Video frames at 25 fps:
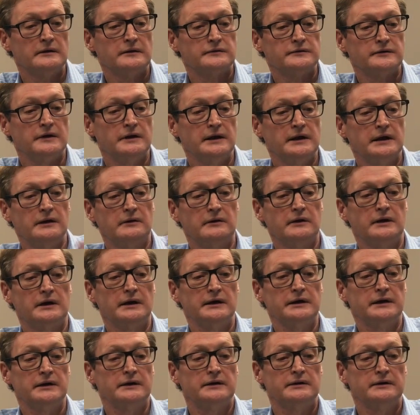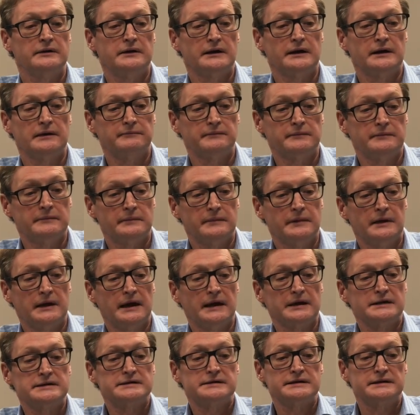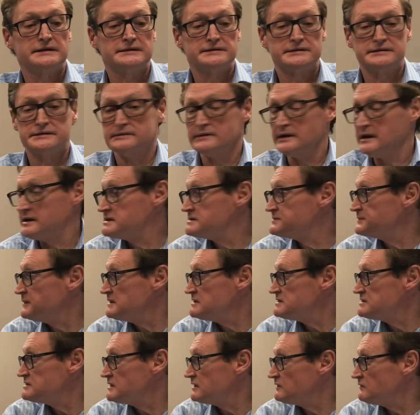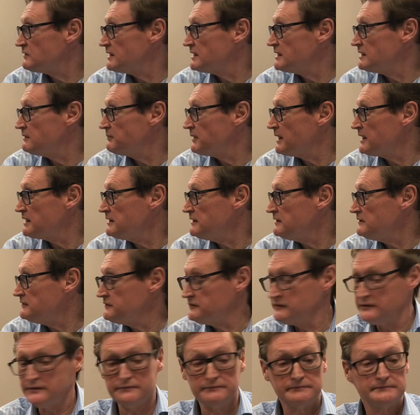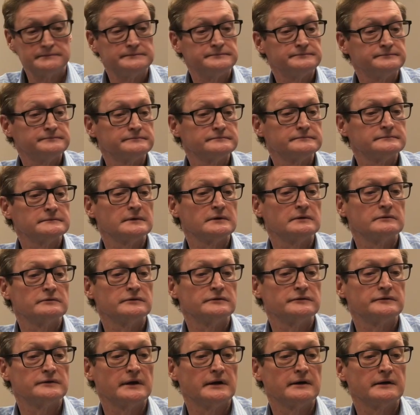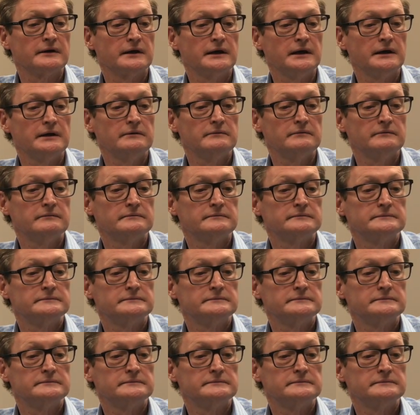So now I can access a speech generating package. I'll just stay at the end.